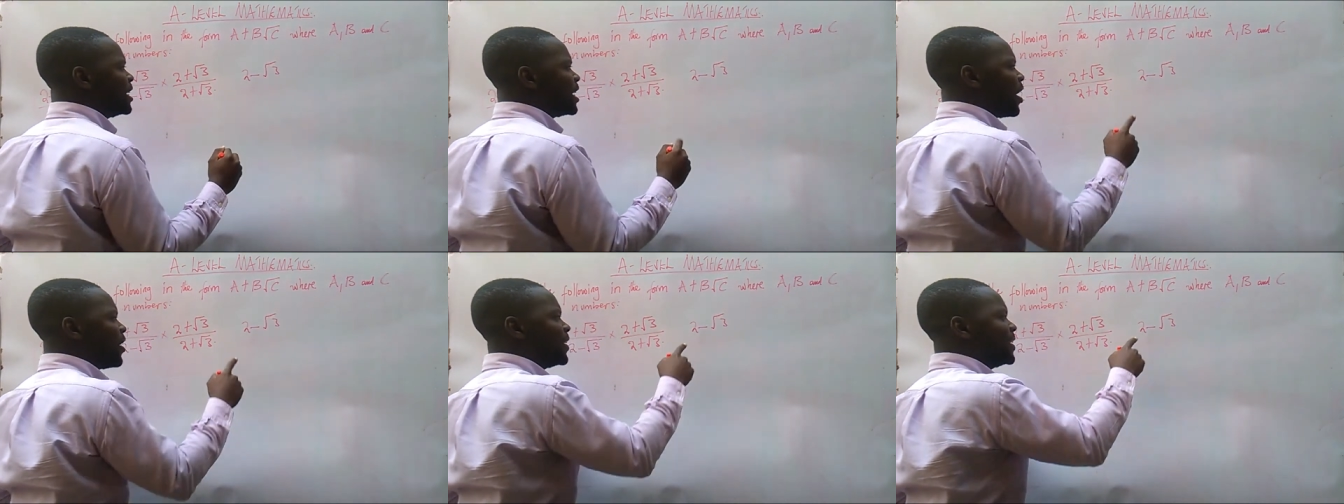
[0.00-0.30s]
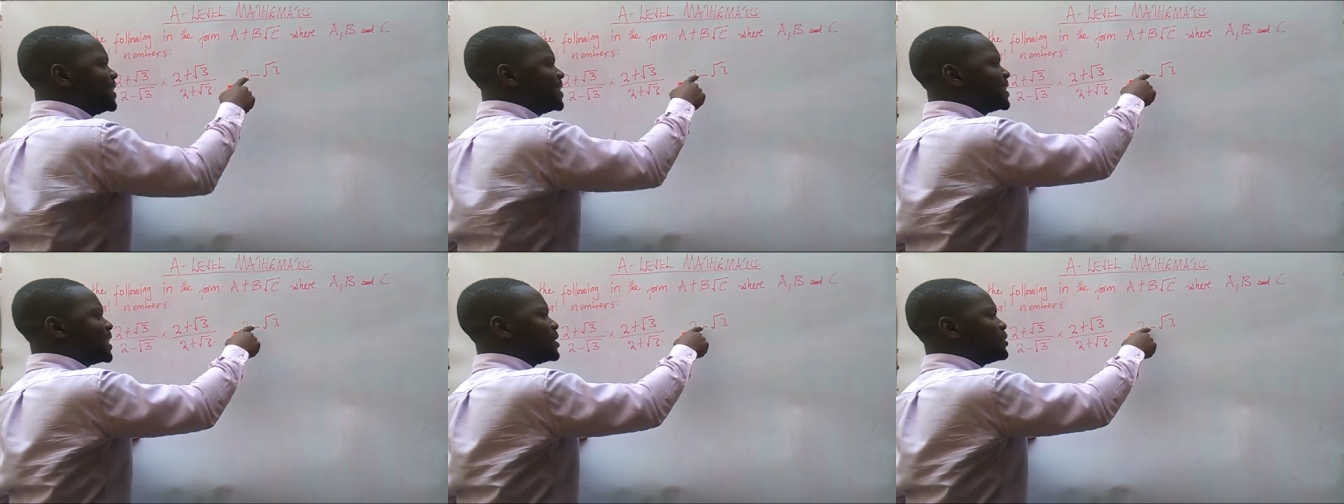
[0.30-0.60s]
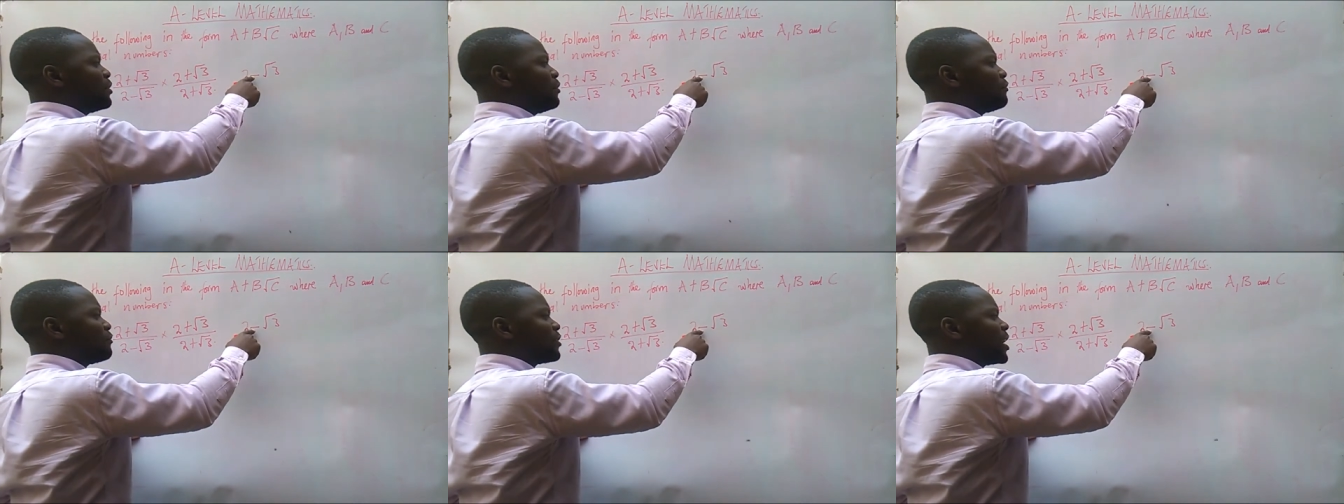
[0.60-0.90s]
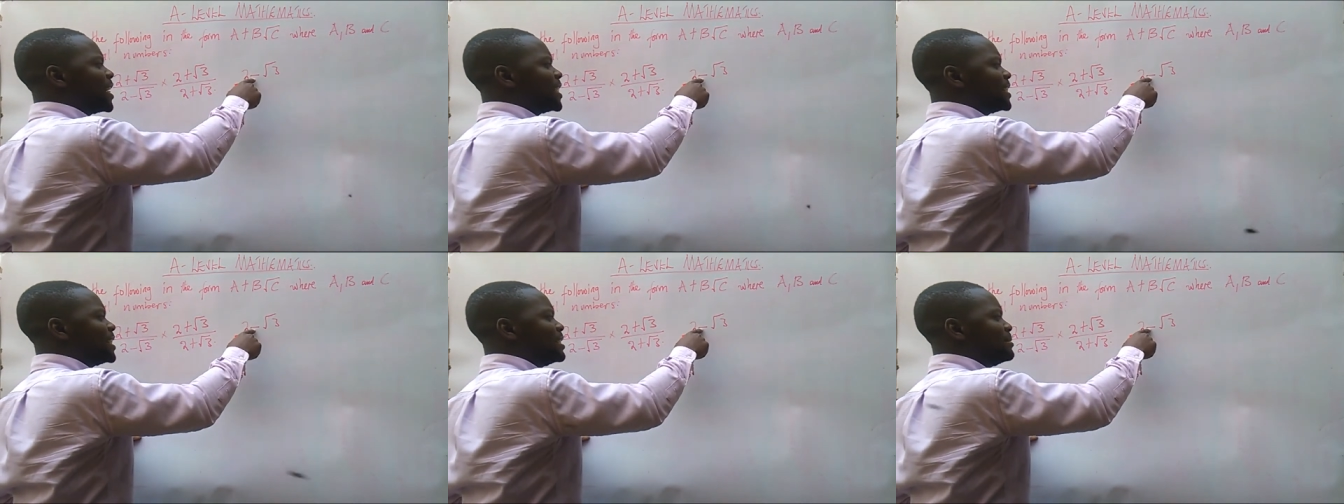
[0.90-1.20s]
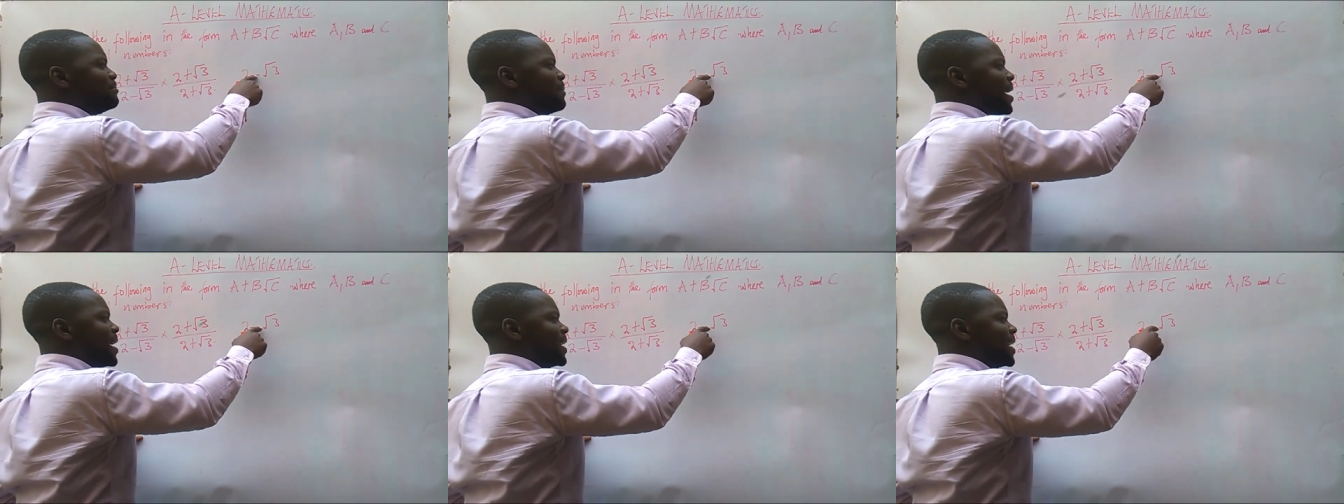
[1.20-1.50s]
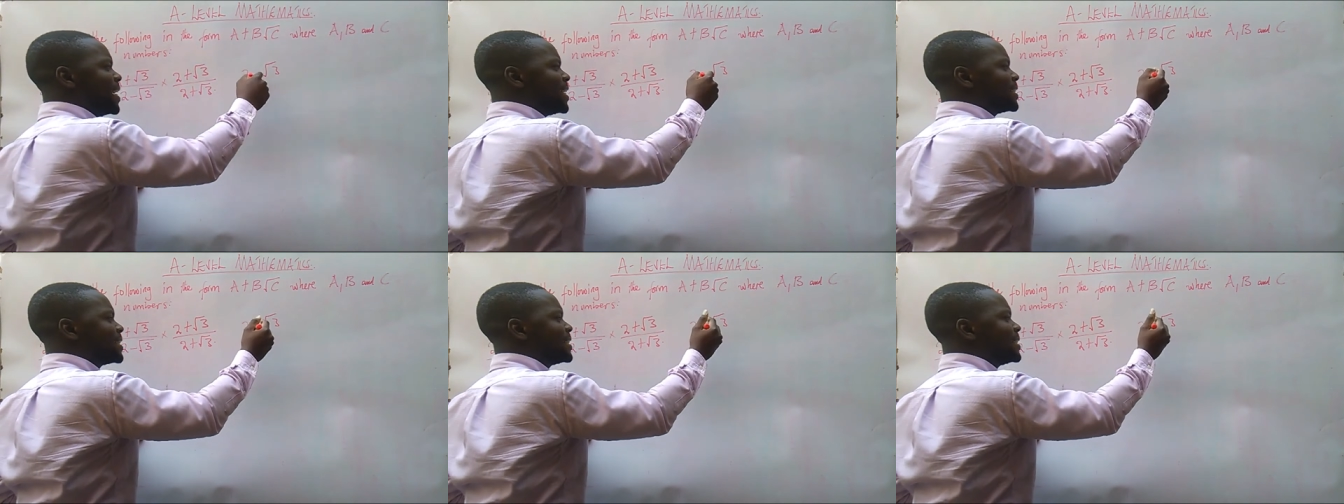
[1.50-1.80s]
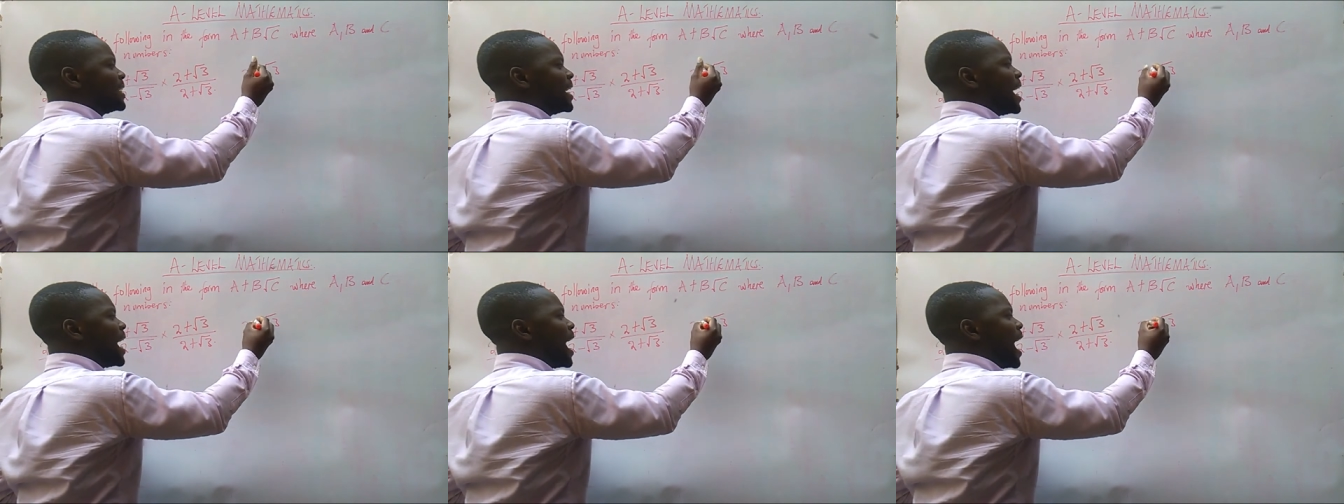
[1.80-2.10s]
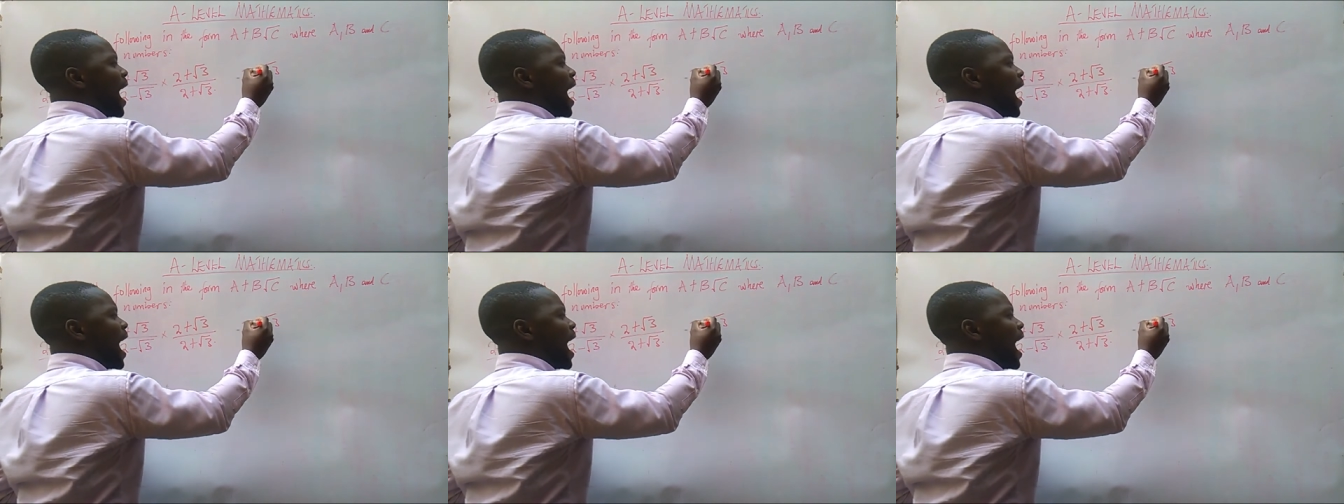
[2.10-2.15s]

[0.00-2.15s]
Now instead of writing minus,